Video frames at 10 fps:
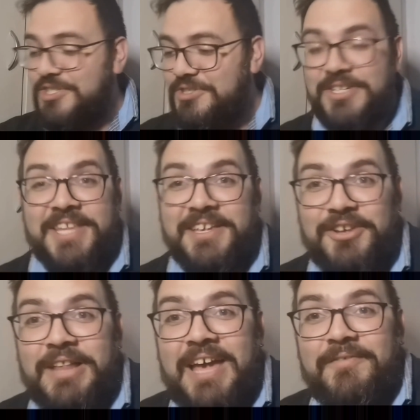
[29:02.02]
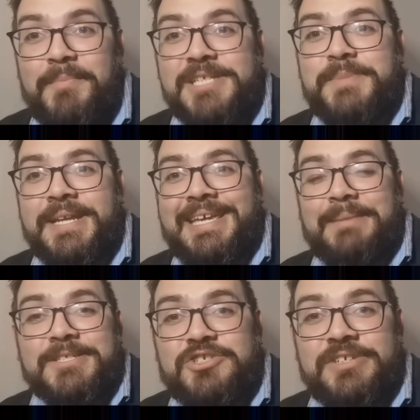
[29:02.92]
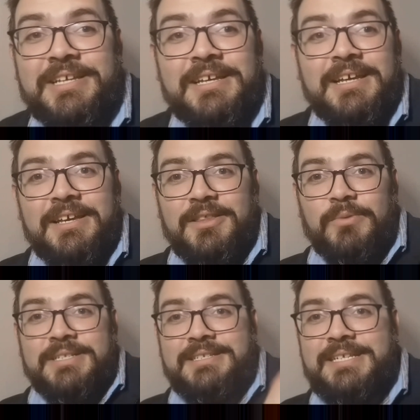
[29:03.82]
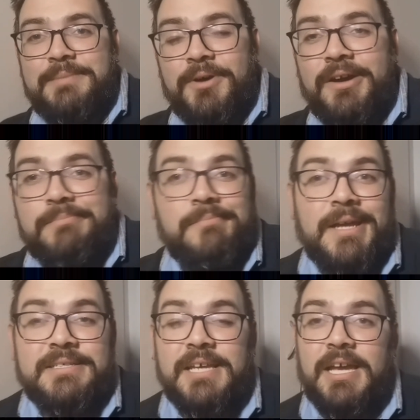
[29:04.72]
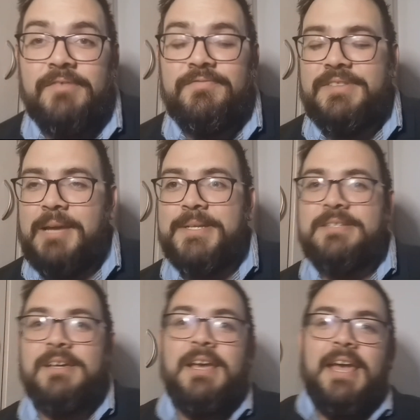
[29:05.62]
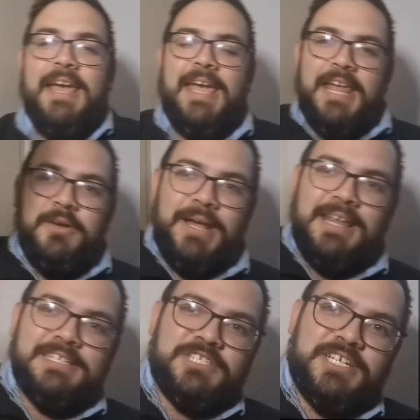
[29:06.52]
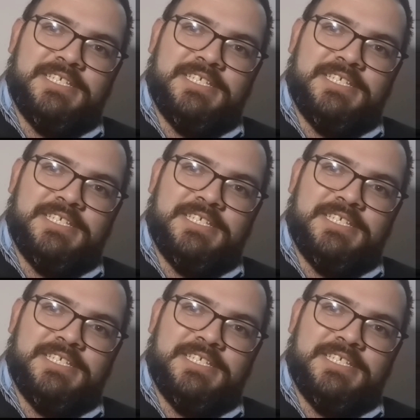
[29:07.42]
together. You'll have a much better chemistry than what T-Bar and Mace have. Damn it. Anyway, ladies and gents,